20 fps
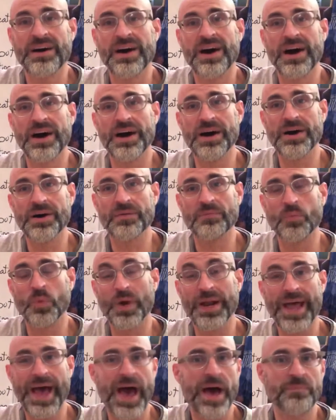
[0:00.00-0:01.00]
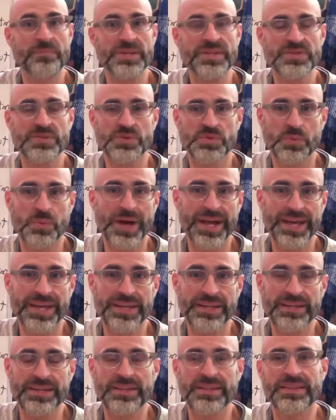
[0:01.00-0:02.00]
Um, what happens
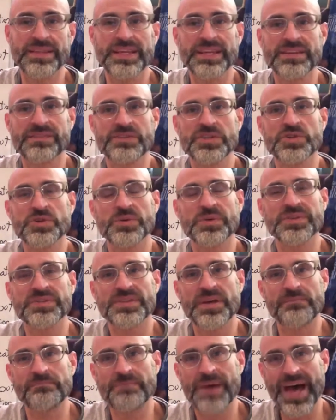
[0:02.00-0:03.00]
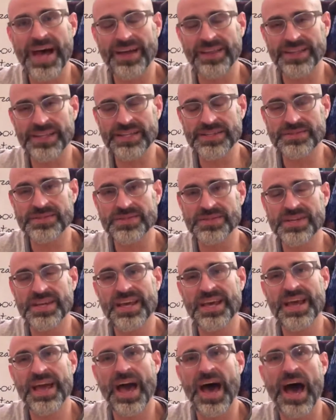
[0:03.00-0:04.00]
when the individual is unbalanced?
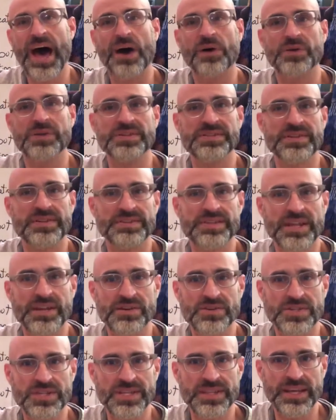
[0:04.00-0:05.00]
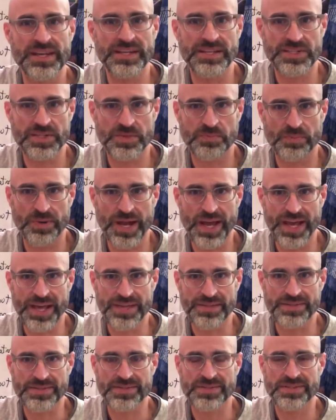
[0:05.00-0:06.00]
How does this energy then
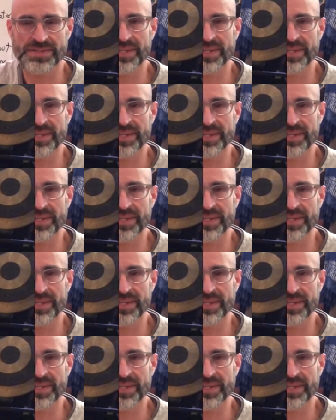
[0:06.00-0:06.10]
express?